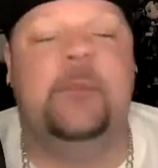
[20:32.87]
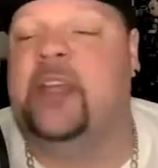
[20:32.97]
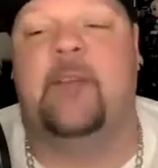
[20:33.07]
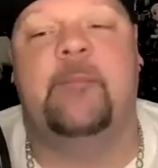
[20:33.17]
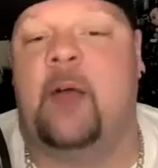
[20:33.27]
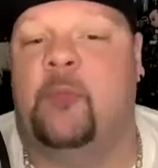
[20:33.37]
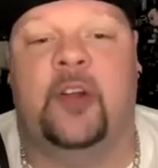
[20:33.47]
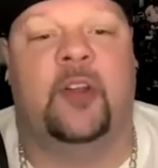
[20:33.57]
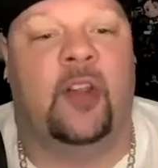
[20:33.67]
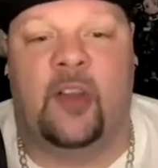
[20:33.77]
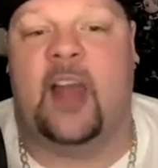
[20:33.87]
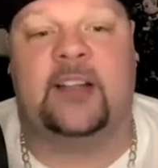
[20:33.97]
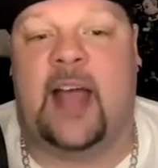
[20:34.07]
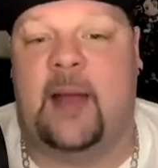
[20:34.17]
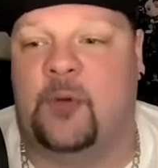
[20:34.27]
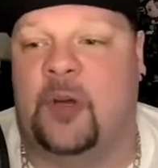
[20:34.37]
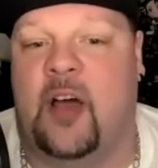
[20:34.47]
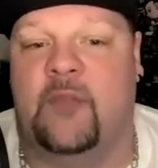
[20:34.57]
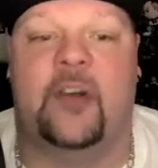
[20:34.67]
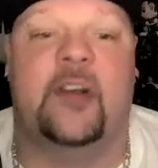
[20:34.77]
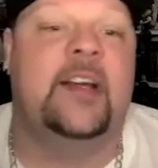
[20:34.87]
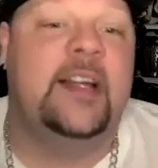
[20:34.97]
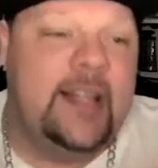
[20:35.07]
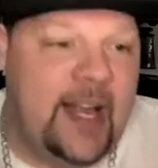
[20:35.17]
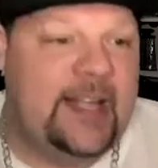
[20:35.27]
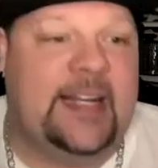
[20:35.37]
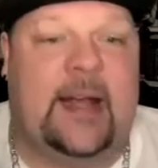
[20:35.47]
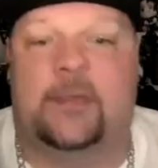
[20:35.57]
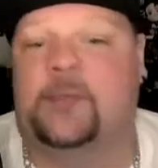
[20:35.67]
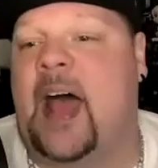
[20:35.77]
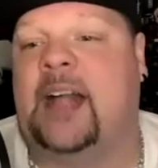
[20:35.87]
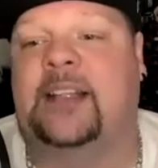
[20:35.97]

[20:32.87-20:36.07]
gave Matt Riddle a lot of time to recover, and he comes back.